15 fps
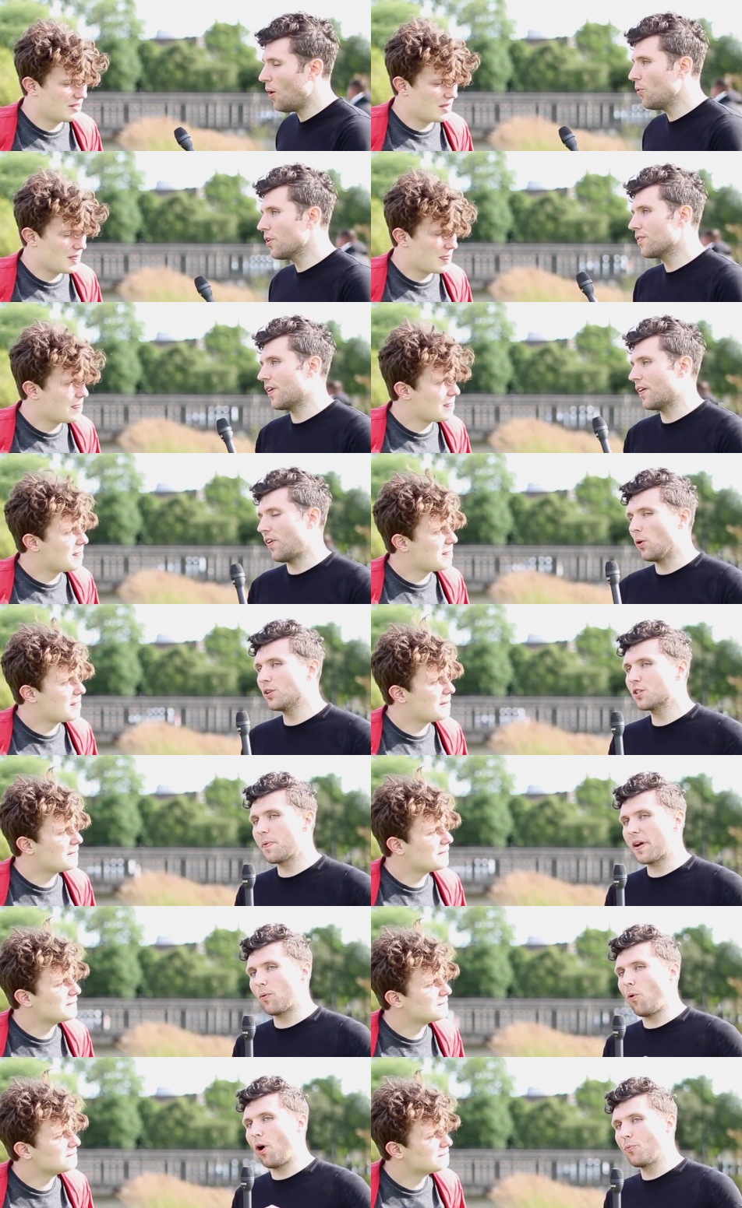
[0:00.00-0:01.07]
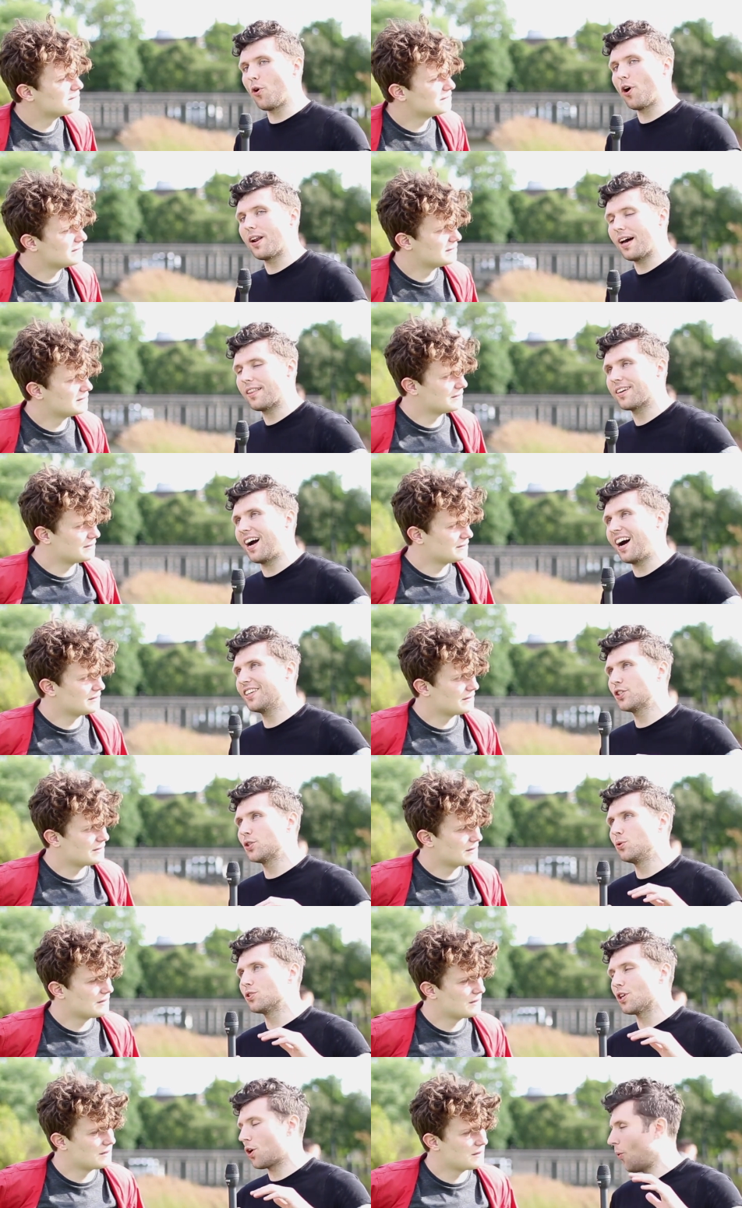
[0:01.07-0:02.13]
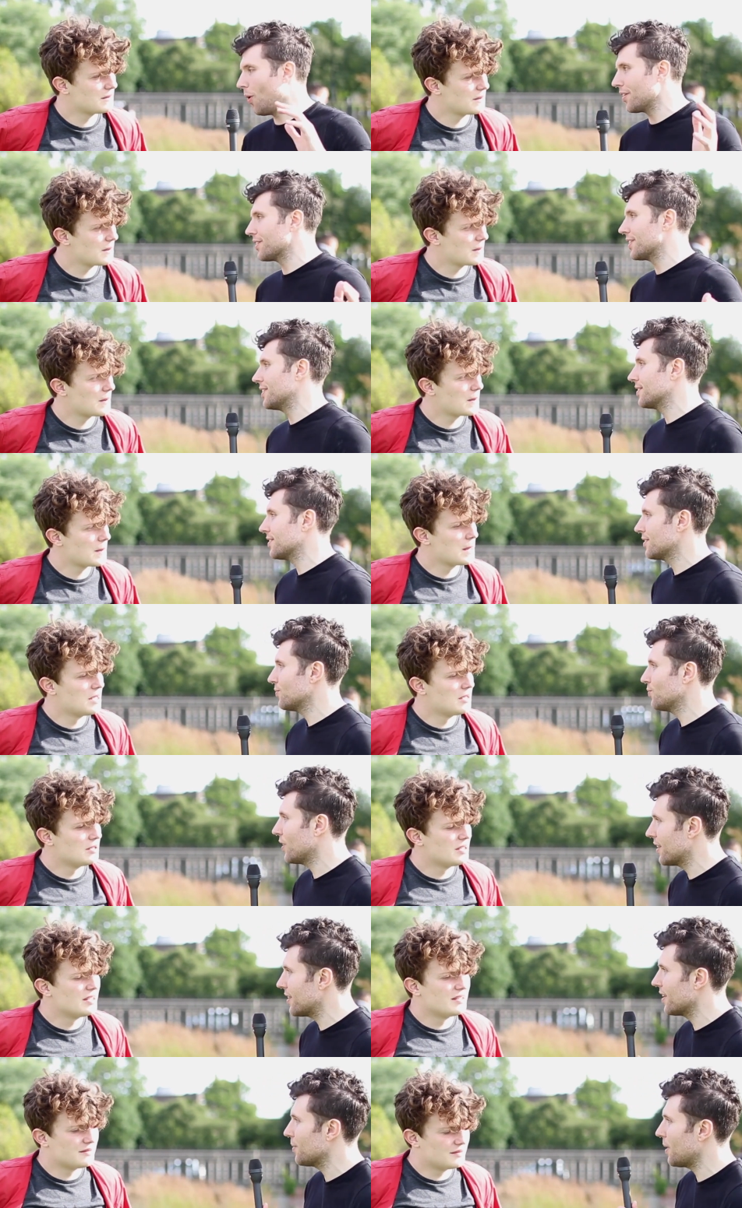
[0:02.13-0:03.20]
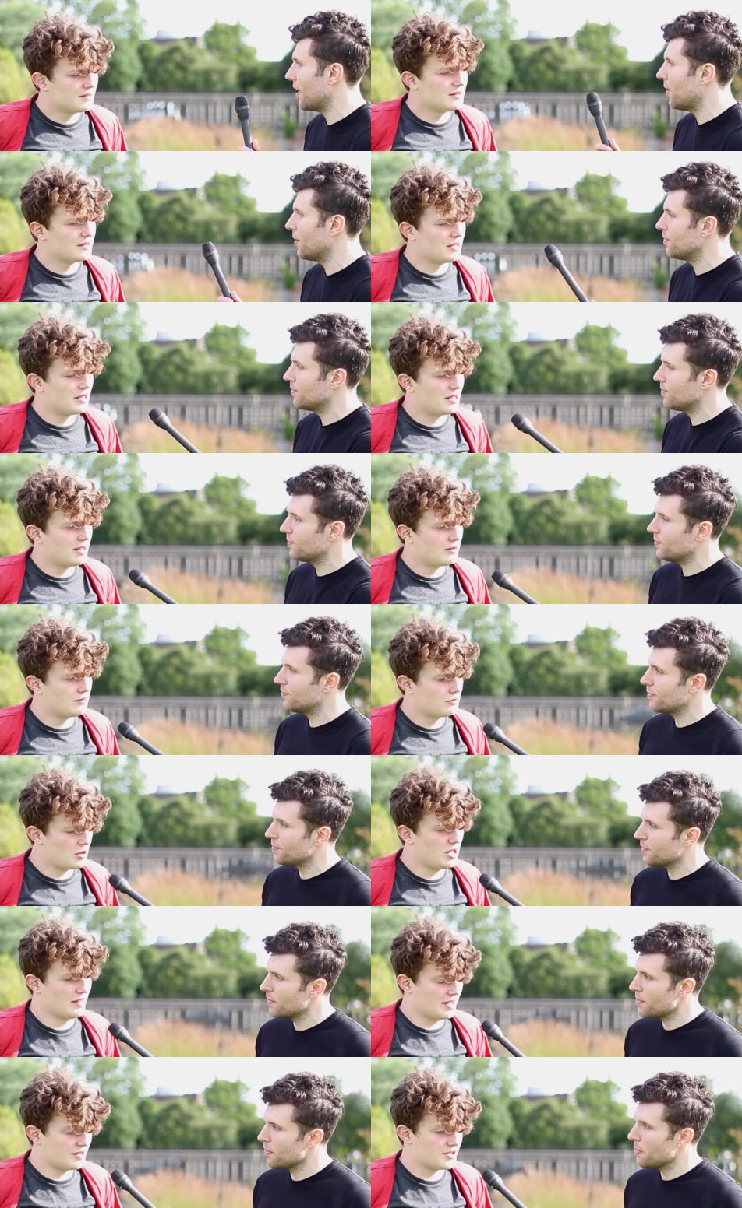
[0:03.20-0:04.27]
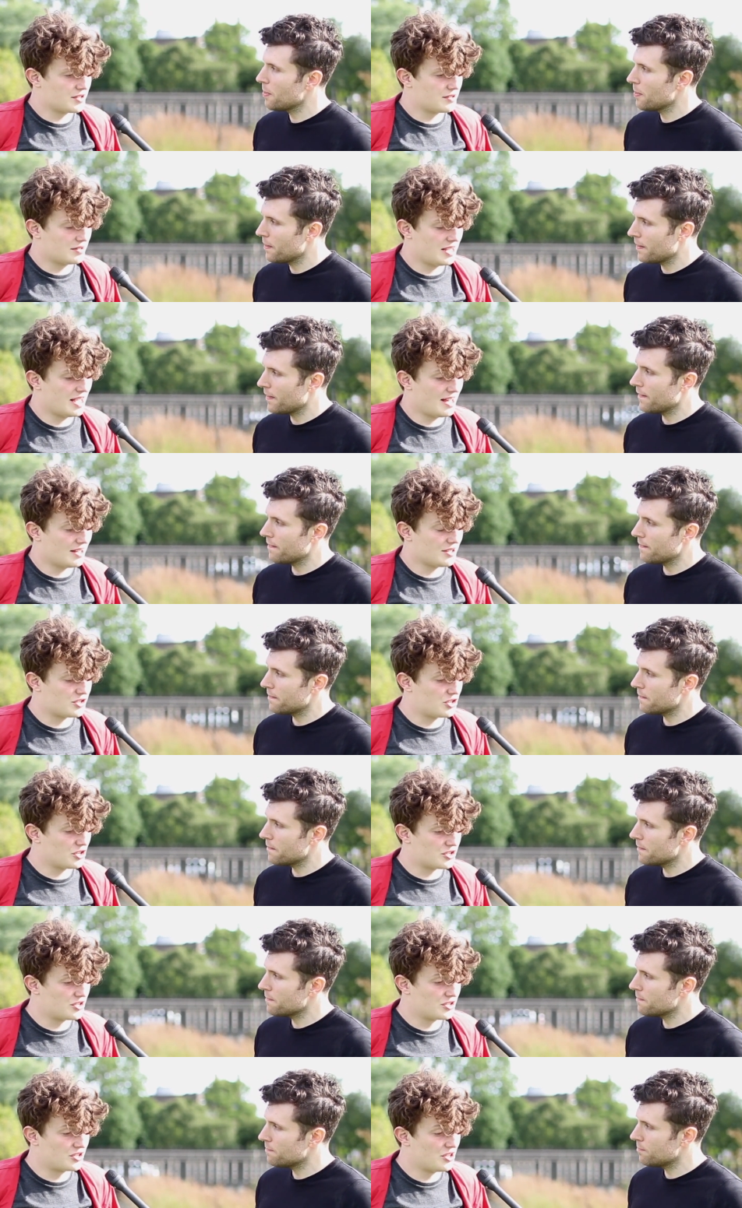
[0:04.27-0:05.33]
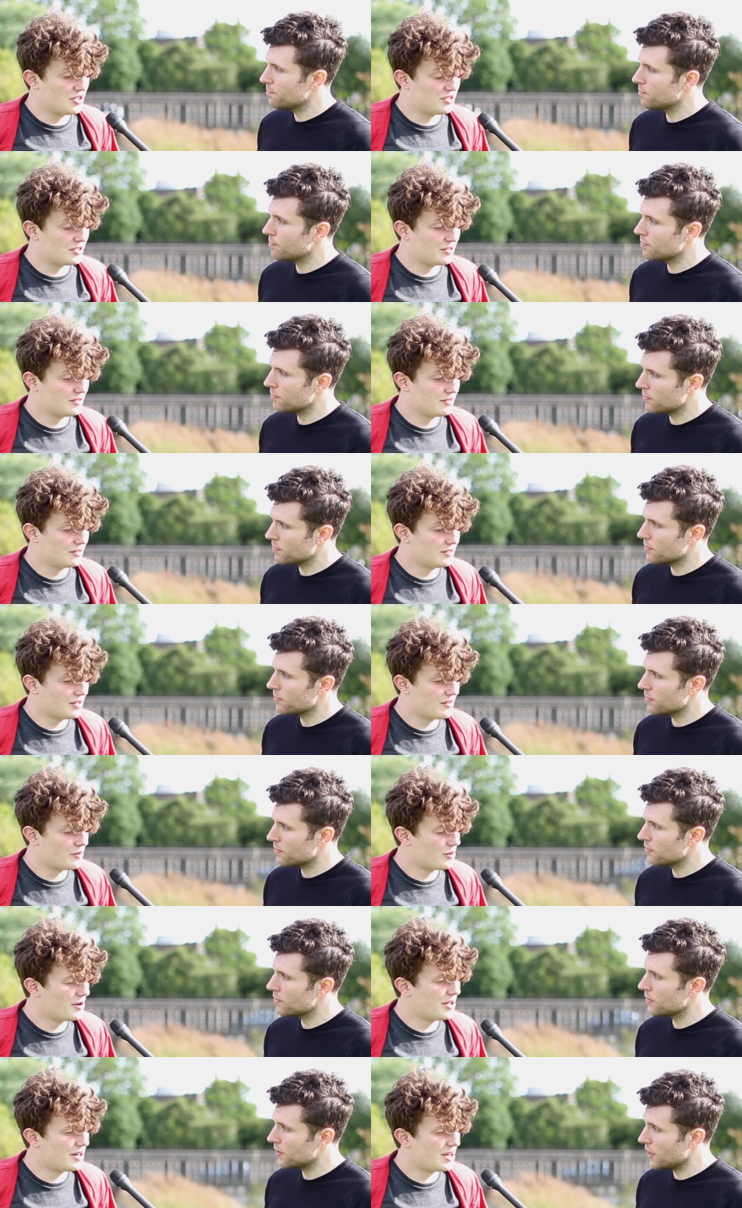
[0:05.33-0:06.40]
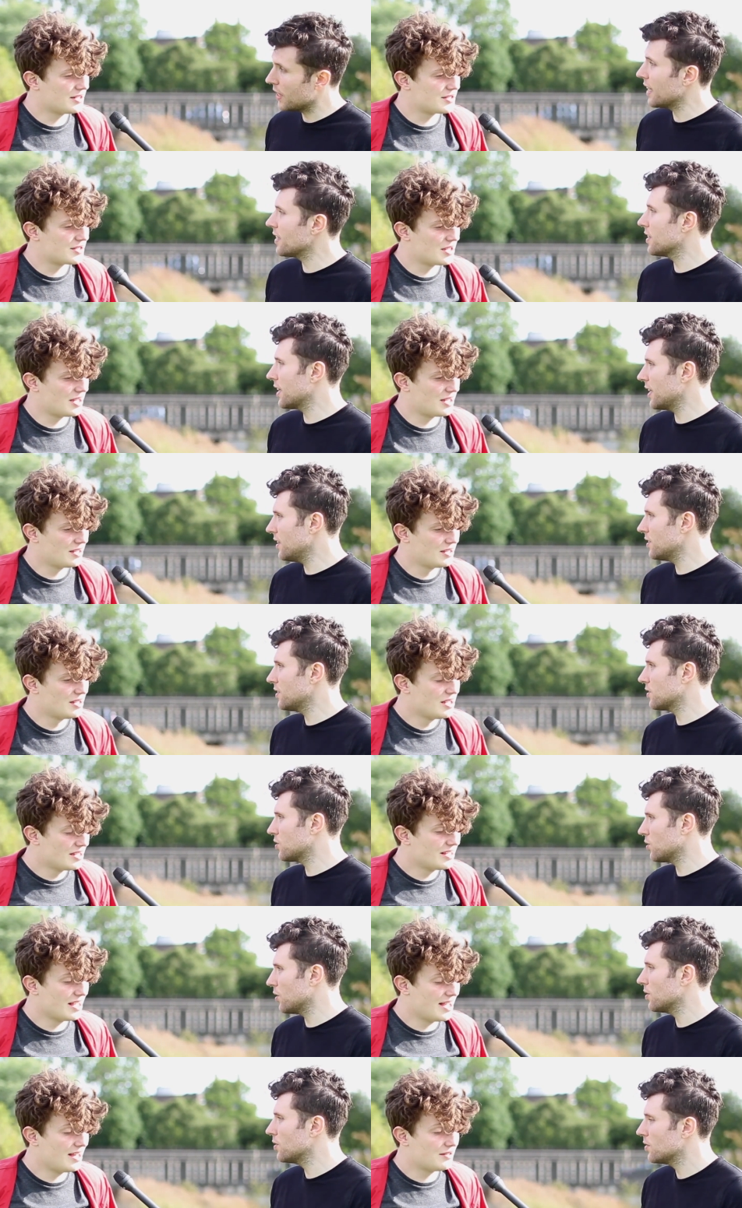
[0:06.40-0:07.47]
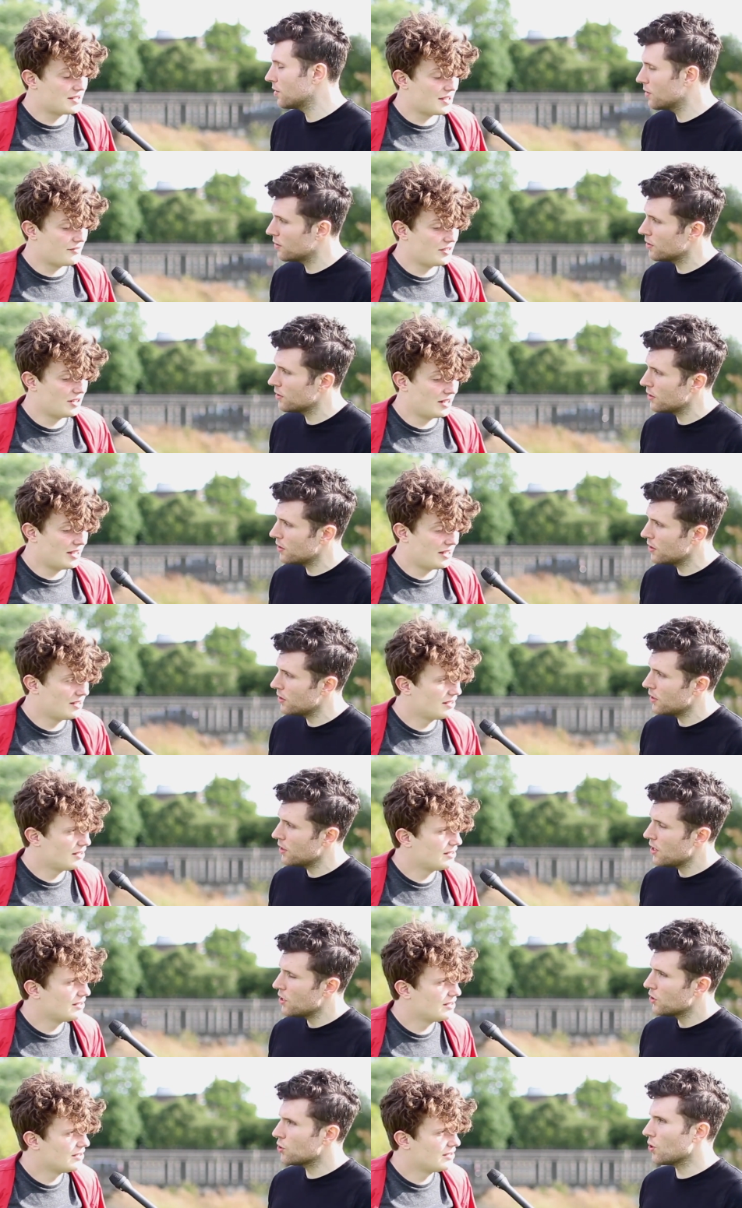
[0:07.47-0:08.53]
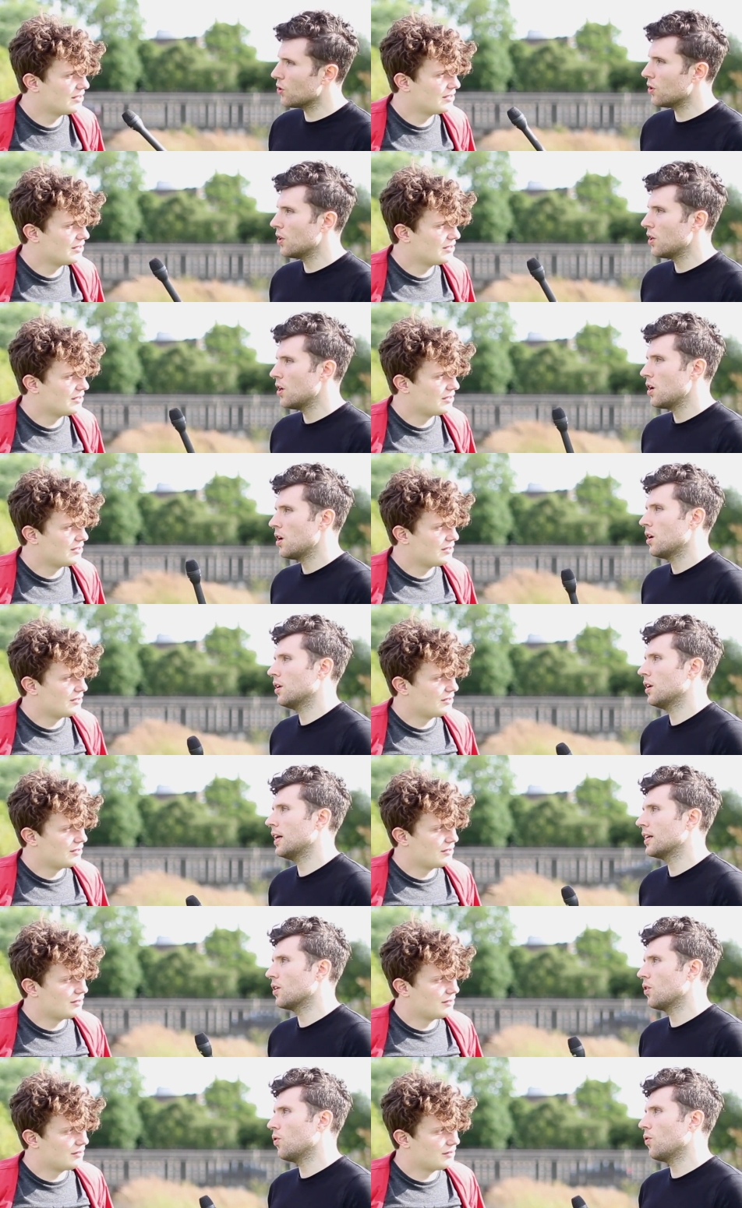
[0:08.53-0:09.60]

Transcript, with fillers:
Speaker 1: would have if i was to pick one word i think i'd choose equality what do you think about that yeah
Speaker 2: well that's yeah that's just as good of a word you i'd think, say so, yeah definitely
Speaker 1: so like